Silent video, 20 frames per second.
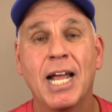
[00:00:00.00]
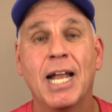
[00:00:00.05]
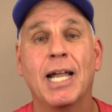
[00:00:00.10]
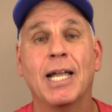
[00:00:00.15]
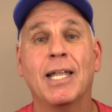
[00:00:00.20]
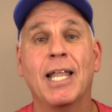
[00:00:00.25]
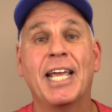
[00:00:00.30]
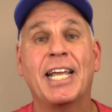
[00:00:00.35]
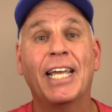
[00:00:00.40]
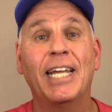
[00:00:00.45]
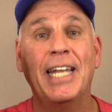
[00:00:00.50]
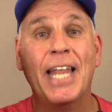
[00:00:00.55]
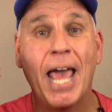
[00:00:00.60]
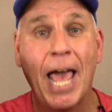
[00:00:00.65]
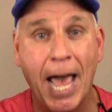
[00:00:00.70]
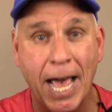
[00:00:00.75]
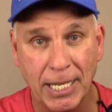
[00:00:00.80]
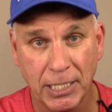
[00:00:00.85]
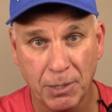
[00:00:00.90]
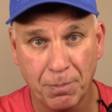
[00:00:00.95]
like an
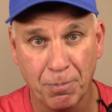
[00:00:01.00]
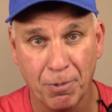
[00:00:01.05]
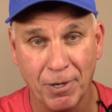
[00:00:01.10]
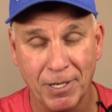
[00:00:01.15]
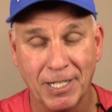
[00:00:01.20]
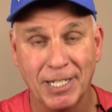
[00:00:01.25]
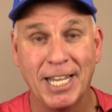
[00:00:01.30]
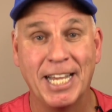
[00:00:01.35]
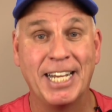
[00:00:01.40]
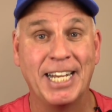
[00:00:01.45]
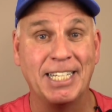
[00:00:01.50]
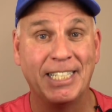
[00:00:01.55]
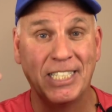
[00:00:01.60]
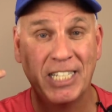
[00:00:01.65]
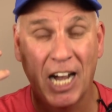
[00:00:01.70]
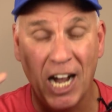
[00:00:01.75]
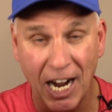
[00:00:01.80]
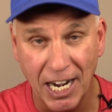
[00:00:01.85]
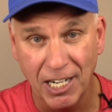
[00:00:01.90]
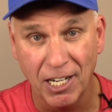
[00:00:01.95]
aspirin, like a
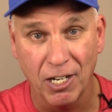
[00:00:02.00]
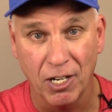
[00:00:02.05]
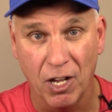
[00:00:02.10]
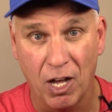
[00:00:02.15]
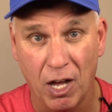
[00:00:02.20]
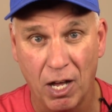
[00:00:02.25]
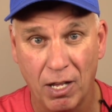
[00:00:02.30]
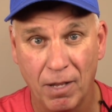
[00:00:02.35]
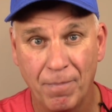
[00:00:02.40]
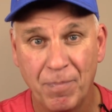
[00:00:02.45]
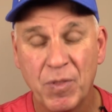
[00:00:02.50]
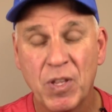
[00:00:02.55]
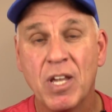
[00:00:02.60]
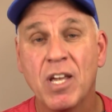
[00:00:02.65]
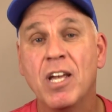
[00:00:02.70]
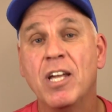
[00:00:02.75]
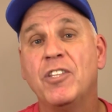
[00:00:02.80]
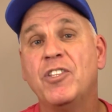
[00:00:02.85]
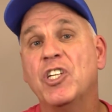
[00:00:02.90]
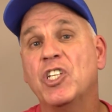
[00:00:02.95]
Tylenol
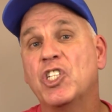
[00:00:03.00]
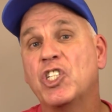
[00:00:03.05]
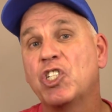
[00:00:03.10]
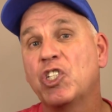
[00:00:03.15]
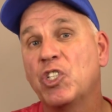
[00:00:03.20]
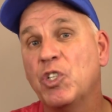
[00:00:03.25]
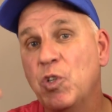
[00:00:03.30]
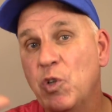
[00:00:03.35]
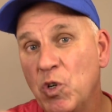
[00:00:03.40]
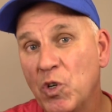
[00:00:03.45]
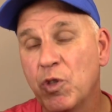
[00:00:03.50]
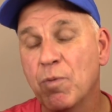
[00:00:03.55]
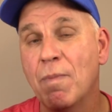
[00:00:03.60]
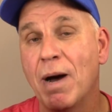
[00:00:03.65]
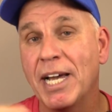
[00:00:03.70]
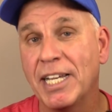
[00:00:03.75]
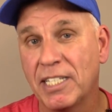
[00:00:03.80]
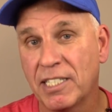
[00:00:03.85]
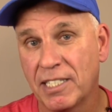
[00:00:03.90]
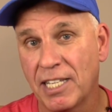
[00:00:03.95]
to soothe
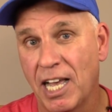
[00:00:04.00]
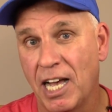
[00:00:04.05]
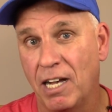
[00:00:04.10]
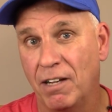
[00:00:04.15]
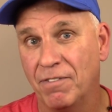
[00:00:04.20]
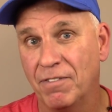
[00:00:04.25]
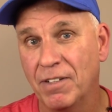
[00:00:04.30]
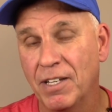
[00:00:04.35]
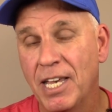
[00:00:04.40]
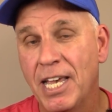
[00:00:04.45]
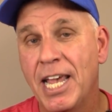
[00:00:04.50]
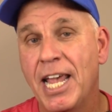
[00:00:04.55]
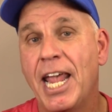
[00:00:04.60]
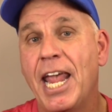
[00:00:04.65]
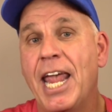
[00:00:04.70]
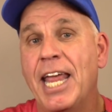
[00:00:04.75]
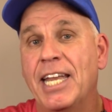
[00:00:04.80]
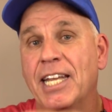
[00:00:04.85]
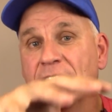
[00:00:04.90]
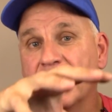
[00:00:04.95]
myself.
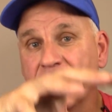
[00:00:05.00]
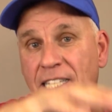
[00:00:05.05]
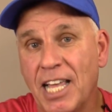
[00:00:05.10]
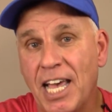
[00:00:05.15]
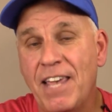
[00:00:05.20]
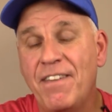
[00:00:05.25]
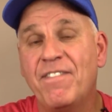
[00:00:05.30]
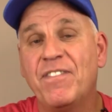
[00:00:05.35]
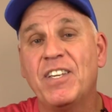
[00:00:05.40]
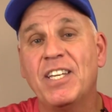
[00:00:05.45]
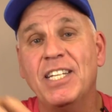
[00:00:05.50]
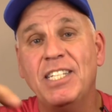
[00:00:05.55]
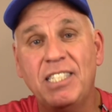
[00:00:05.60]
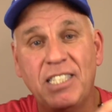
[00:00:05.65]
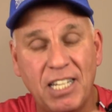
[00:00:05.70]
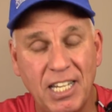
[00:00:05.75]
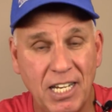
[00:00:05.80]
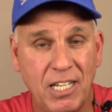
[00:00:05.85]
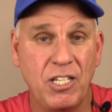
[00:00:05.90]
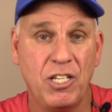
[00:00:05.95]
And as life
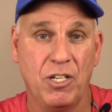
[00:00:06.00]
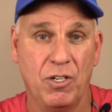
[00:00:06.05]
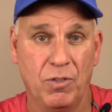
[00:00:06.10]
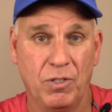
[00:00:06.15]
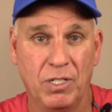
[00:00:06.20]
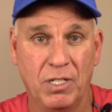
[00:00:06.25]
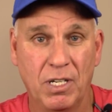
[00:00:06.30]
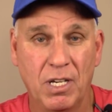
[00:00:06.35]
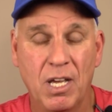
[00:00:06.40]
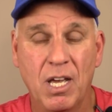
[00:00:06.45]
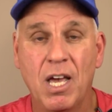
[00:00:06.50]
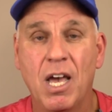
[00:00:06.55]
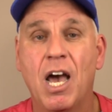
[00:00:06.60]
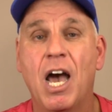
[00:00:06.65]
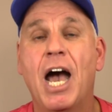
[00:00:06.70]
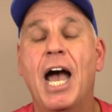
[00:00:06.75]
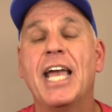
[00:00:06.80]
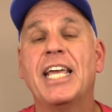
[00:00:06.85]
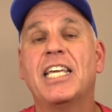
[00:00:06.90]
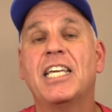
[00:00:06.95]
continued,
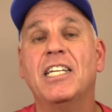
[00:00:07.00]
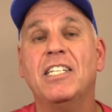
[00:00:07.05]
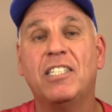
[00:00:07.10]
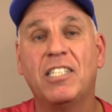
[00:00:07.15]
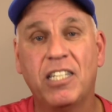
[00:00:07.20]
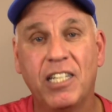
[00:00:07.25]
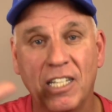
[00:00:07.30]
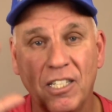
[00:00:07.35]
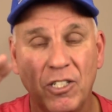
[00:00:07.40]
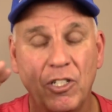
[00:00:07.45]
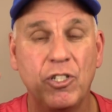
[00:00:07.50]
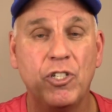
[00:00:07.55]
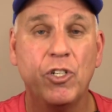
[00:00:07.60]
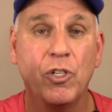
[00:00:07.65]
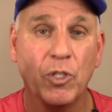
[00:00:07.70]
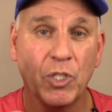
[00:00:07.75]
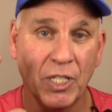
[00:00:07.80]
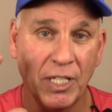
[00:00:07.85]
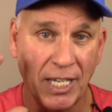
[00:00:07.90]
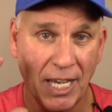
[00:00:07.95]
I continued
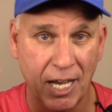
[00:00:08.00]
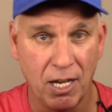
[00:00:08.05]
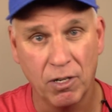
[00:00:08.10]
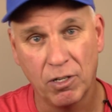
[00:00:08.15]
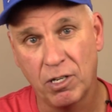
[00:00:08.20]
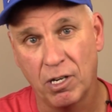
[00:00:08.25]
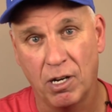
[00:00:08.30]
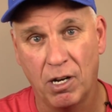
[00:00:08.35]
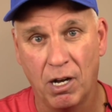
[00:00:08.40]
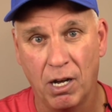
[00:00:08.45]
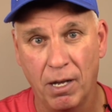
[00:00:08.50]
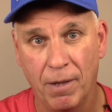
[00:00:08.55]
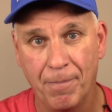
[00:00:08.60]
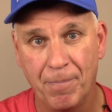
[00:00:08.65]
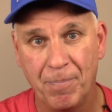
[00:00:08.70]
using alcohol.